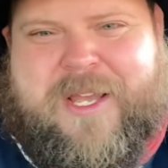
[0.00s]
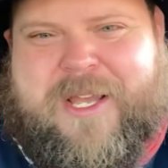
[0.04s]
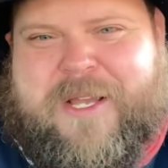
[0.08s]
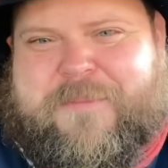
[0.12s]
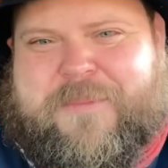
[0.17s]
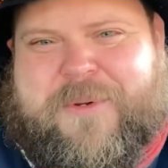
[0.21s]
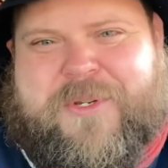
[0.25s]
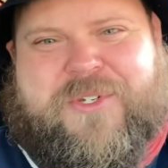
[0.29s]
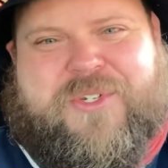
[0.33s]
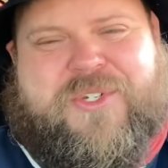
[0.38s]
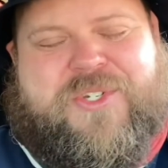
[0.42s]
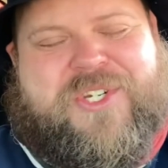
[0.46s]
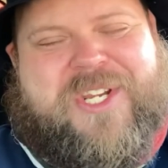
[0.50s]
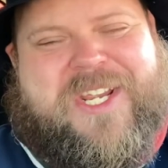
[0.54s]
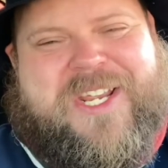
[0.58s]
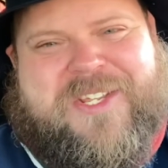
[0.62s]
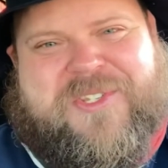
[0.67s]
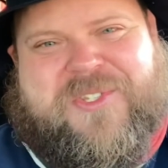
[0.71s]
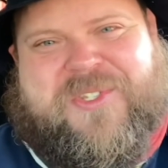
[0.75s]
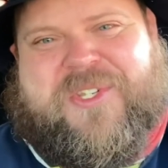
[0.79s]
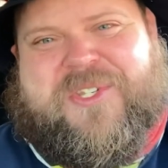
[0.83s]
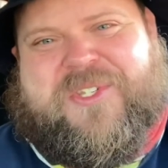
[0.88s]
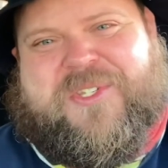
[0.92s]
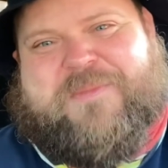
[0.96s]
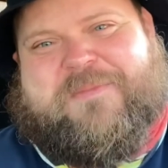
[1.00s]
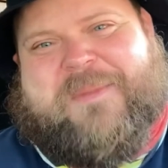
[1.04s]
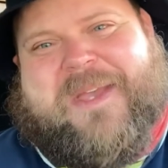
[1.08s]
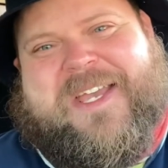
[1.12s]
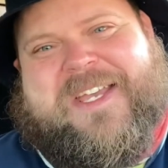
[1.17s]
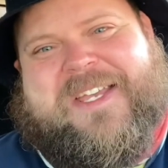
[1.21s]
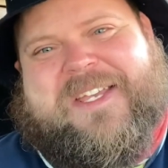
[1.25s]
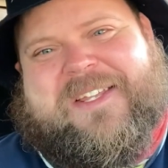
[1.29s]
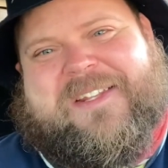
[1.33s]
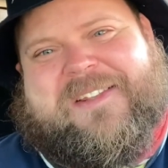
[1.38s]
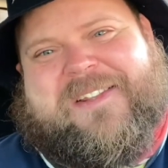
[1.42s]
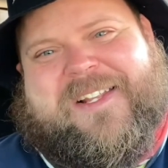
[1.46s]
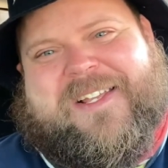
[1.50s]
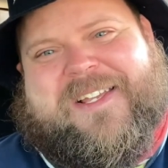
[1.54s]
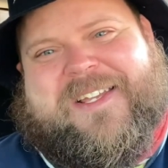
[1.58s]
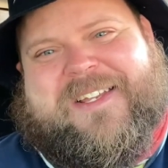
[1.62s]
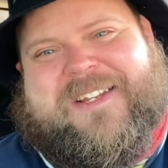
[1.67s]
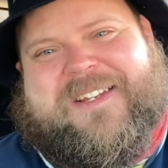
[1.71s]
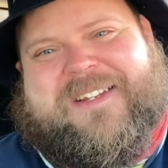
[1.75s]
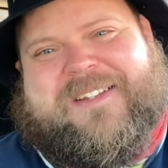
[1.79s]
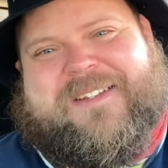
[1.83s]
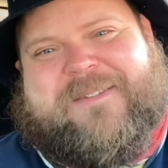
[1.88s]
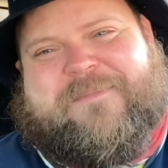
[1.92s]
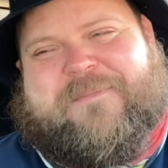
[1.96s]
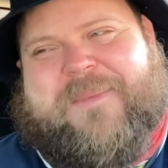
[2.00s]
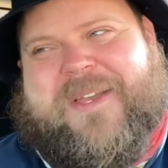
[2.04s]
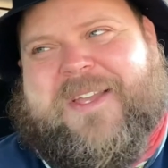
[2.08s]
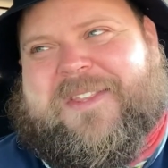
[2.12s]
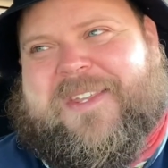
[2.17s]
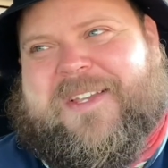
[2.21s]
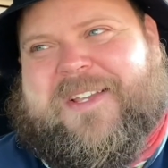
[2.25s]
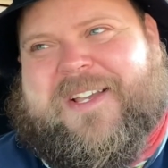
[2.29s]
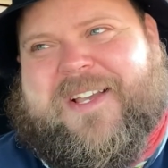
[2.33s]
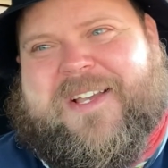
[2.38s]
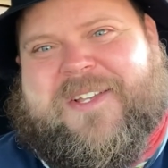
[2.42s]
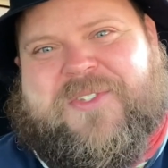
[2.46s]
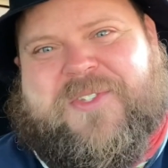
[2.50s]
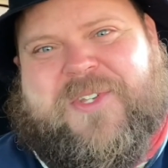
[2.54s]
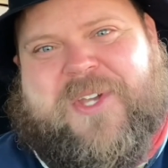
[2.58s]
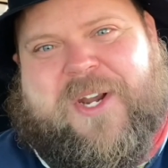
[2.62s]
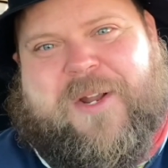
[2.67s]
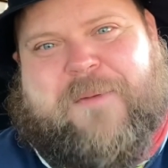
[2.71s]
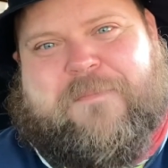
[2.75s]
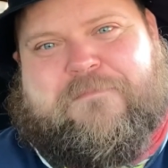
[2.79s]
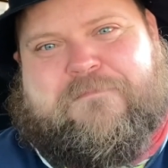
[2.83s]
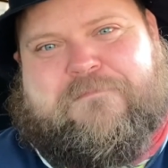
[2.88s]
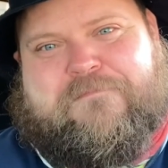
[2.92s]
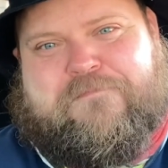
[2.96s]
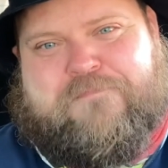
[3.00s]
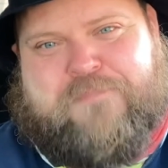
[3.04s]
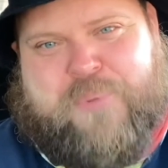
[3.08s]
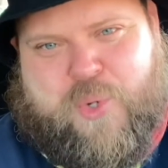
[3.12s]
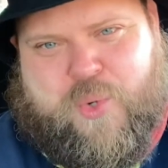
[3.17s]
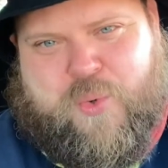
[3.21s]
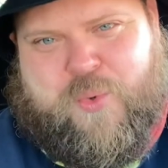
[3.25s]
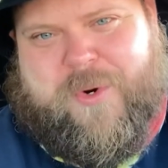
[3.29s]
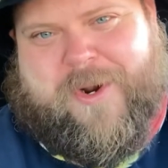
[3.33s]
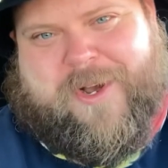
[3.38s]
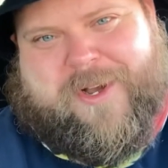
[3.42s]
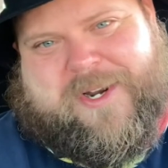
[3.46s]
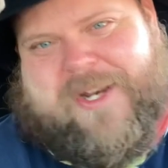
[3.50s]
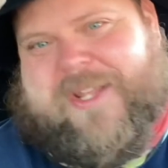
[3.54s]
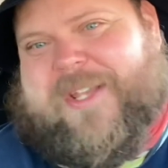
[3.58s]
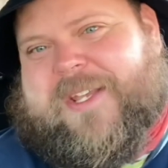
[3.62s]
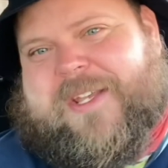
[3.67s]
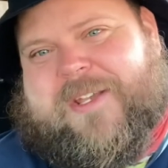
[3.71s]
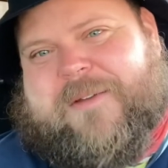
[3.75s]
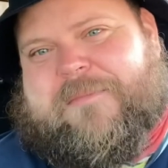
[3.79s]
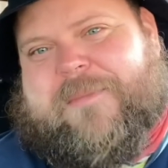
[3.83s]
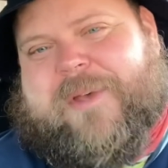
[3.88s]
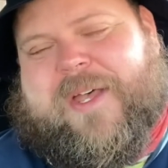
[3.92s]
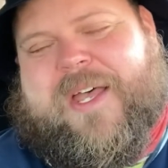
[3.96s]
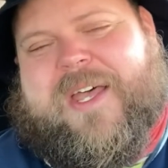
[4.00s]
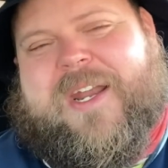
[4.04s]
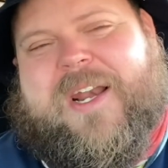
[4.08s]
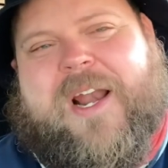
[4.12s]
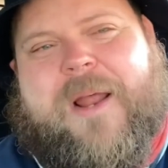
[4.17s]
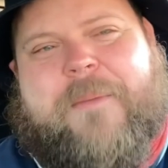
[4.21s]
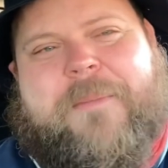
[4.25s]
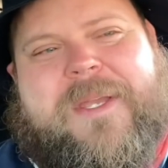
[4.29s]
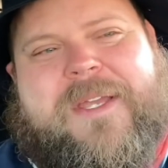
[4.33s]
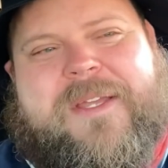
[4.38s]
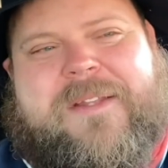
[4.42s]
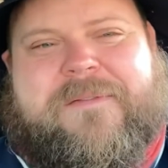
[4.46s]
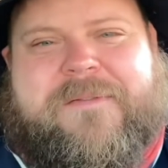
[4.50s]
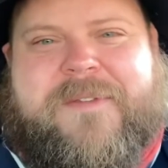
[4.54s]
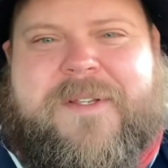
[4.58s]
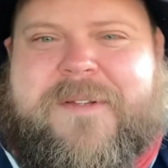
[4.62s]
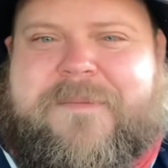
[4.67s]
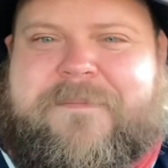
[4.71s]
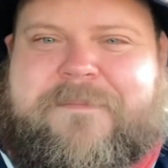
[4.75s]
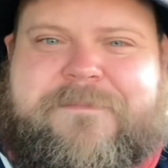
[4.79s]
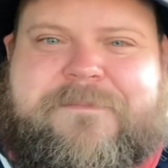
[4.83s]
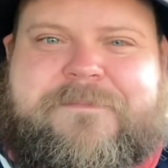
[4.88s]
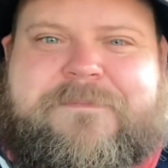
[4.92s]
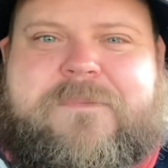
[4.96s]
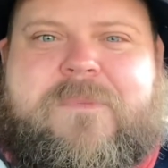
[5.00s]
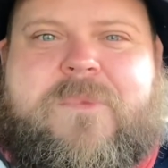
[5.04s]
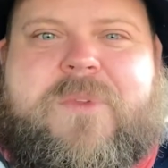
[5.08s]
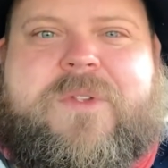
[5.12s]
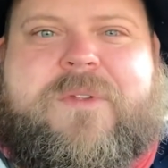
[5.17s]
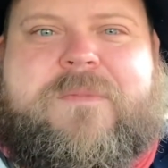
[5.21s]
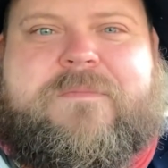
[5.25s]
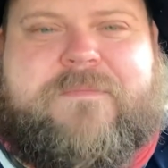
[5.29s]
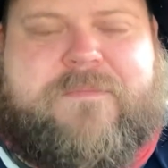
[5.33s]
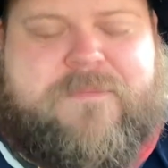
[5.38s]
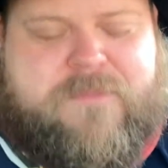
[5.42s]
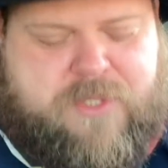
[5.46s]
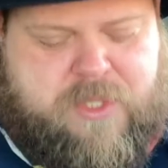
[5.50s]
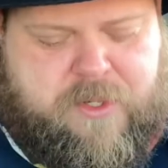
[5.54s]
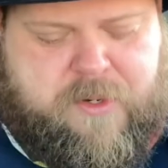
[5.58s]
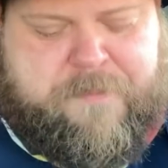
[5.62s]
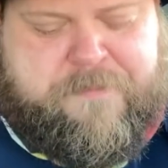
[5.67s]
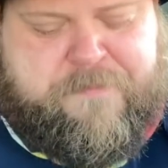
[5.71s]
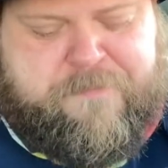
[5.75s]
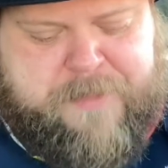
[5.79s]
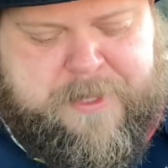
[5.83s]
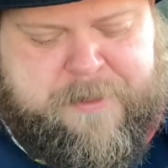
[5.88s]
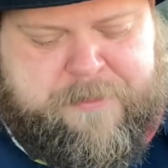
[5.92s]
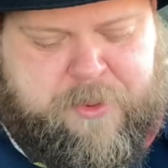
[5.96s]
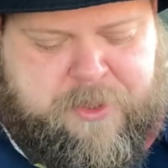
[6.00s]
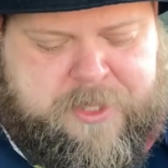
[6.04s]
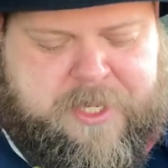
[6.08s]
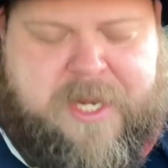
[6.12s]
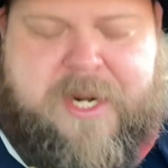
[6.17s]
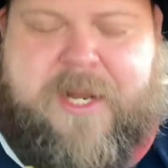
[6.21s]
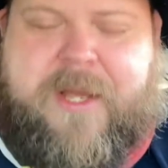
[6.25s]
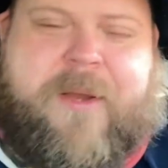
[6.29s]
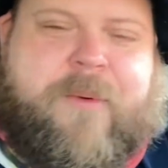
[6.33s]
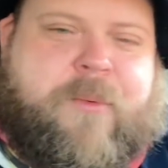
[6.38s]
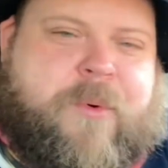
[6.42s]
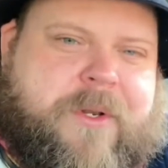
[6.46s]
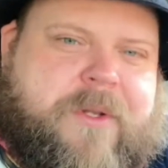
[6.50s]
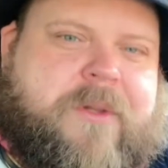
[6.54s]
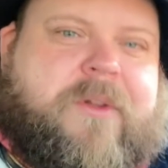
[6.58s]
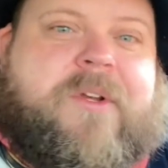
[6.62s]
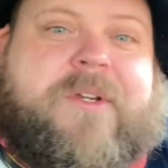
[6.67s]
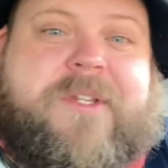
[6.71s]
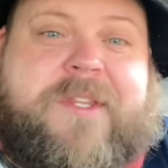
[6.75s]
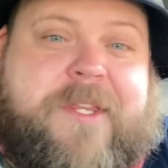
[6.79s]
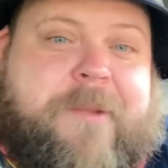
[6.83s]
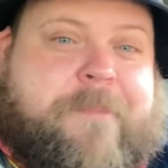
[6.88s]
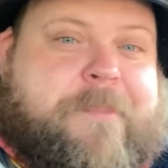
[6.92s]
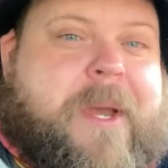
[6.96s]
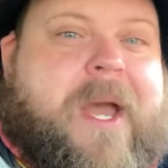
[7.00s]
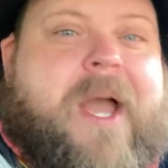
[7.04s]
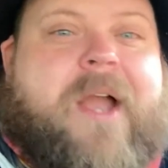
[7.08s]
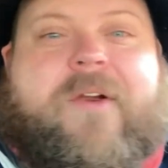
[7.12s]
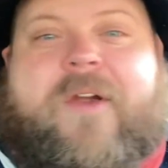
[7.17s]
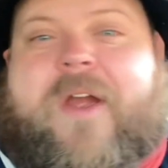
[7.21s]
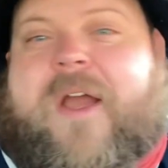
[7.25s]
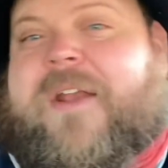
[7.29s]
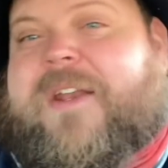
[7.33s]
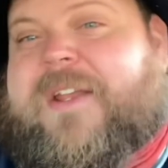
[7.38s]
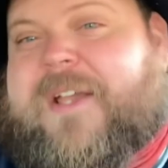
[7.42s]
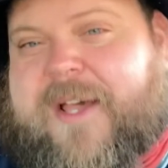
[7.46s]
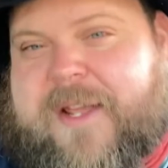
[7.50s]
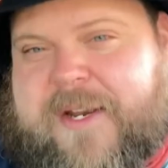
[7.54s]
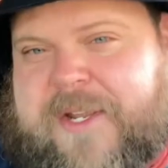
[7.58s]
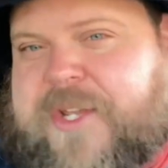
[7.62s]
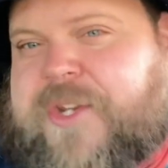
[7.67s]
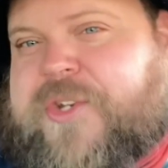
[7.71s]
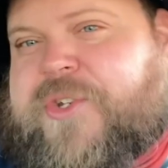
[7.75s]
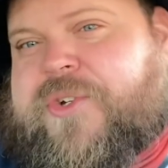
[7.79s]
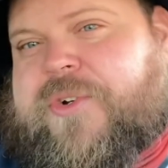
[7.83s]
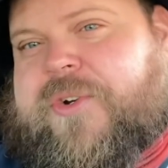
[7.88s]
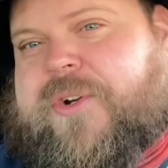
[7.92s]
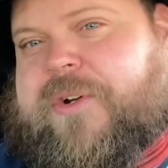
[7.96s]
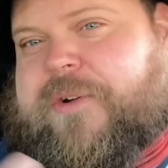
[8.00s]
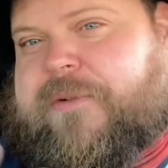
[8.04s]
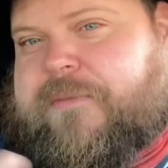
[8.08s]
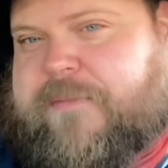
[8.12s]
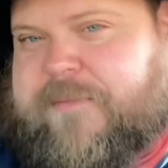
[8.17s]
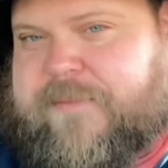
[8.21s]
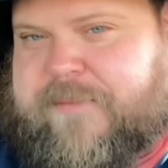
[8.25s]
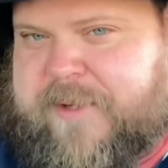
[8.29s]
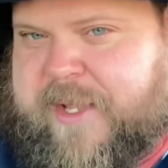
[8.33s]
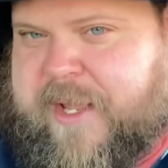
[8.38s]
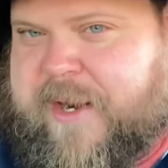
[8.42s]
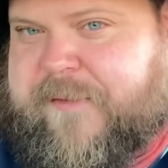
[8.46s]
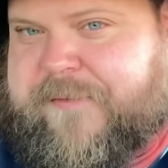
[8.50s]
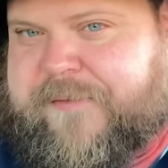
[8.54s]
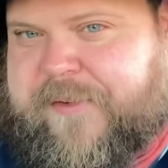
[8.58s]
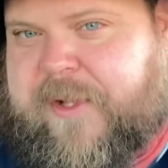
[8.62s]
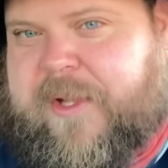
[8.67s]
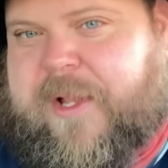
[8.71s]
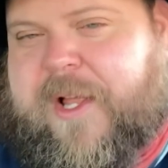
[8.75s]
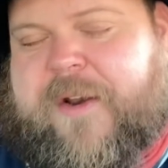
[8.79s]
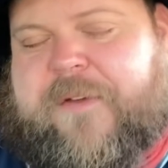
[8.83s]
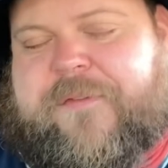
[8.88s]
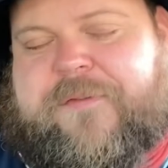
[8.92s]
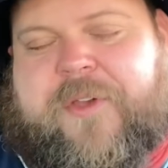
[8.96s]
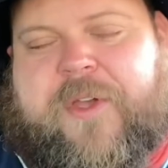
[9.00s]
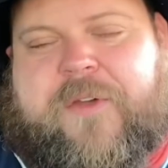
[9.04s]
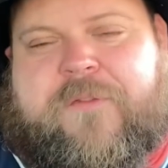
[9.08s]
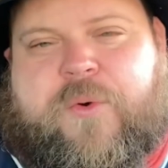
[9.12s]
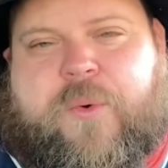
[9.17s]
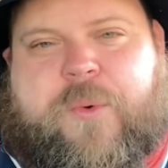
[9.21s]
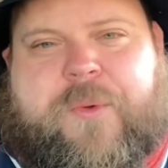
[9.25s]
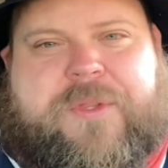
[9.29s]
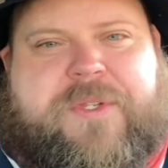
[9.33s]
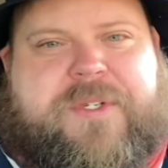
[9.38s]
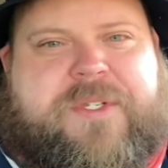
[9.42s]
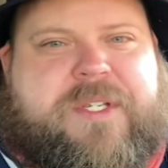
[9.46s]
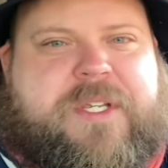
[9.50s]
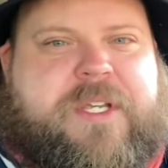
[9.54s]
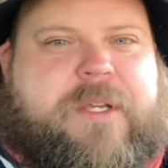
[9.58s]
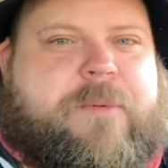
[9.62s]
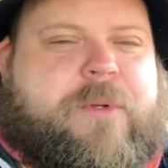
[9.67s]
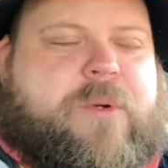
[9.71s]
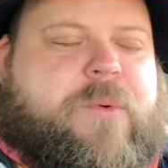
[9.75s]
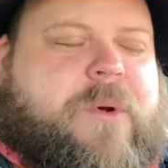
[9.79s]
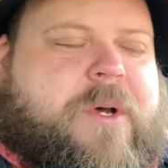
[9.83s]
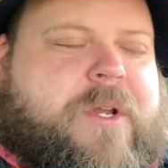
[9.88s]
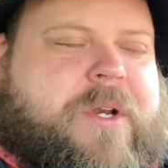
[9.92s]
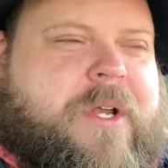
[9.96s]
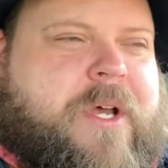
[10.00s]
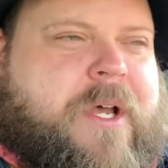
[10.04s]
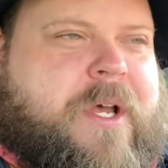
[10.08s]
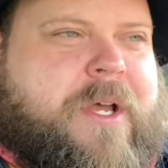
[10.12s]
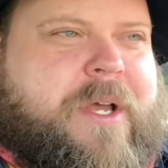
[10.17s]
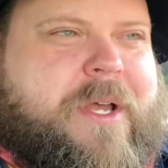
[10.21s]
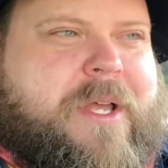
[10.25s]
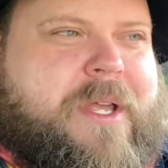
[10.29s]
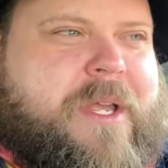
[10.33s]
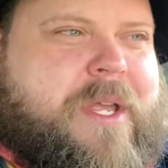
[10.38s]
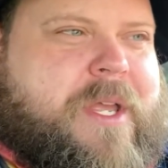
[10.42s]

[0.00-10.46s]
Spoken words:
But Jesus, man, like, man, that guy's got a boot on him, man. And I mean, you know, people kind of went and looked at the background. He got injured, kind of fell out of favor with the team and whatnot.